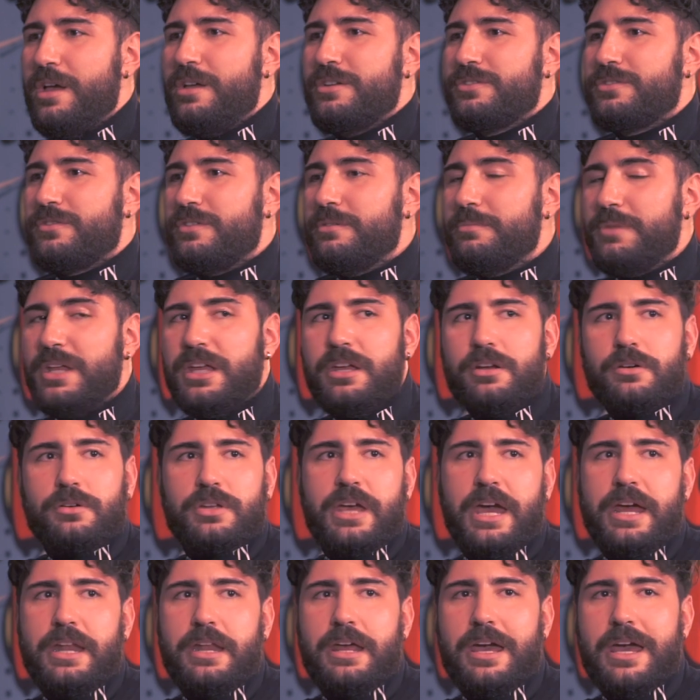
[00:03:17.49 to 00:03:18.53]
Screaming Eagle,
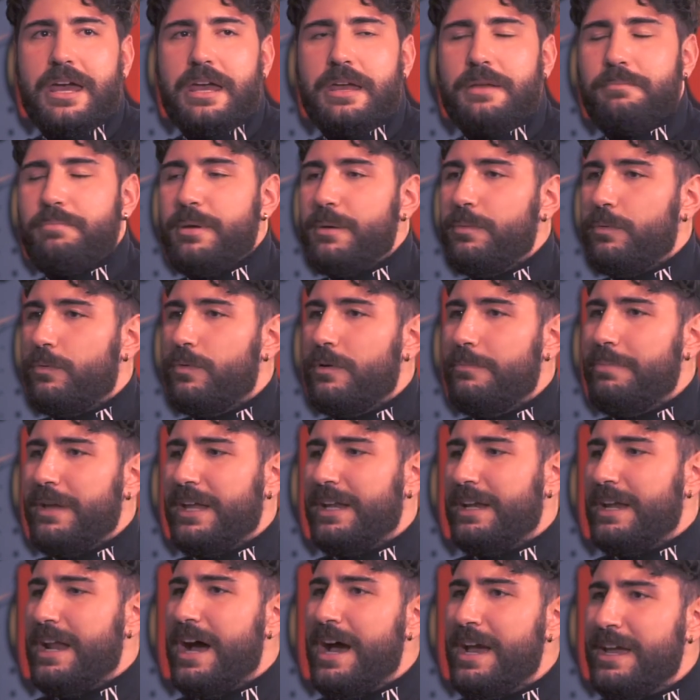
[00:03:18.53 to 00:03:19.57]
and people were
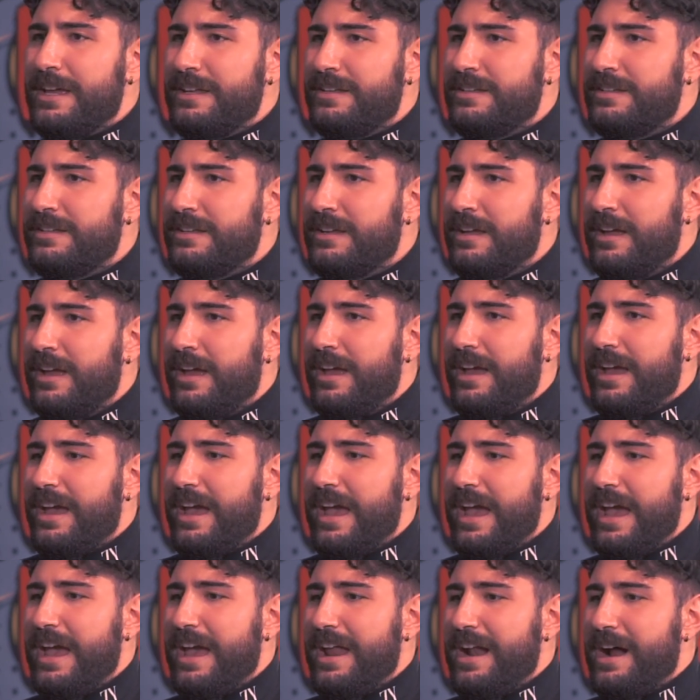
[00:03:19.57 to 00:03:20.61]
being nice,
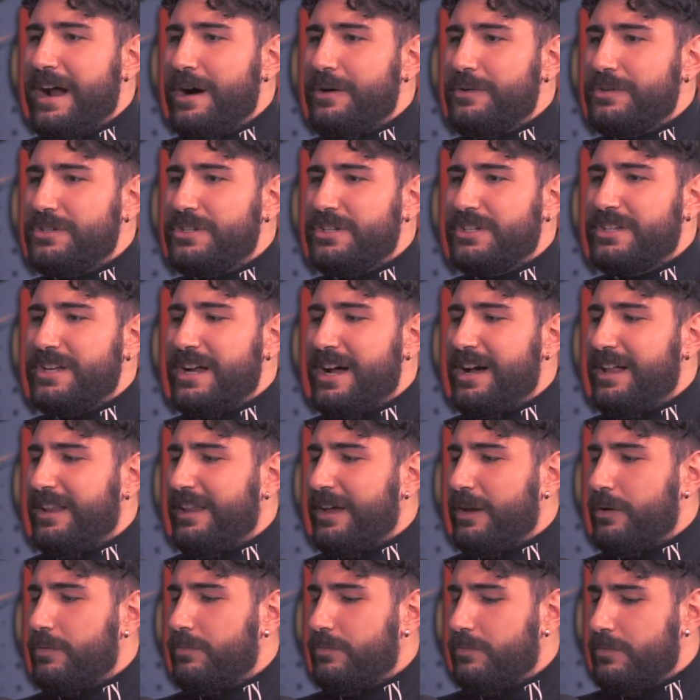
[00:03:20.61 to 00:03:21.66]
and I was just kind of
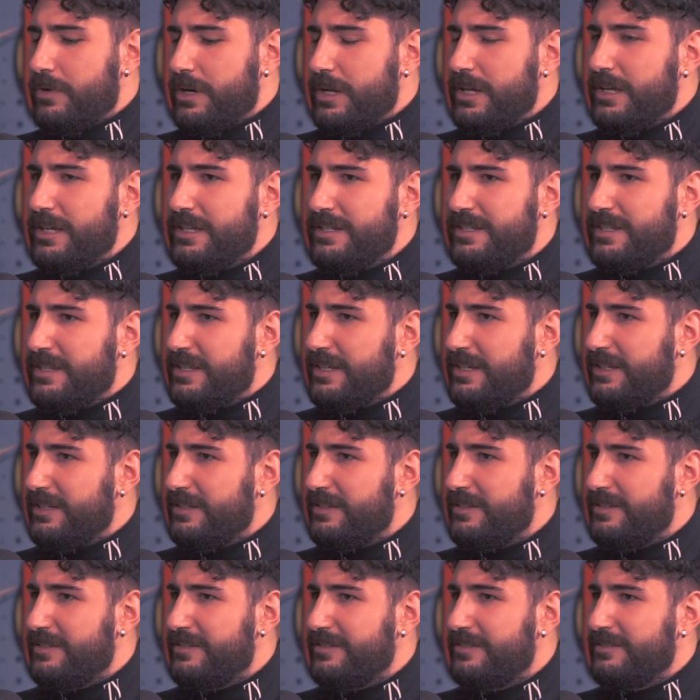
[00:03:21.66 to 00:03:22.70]
like, what is
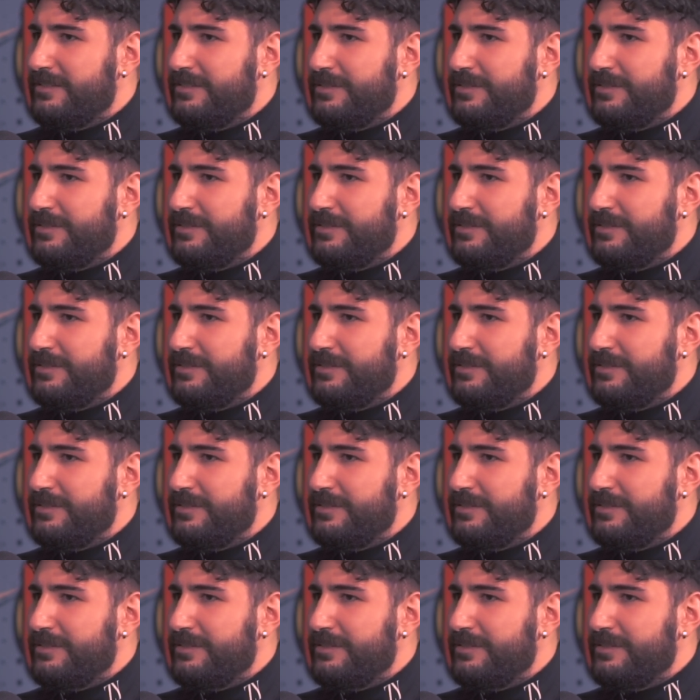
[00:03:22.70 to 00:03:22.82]
this?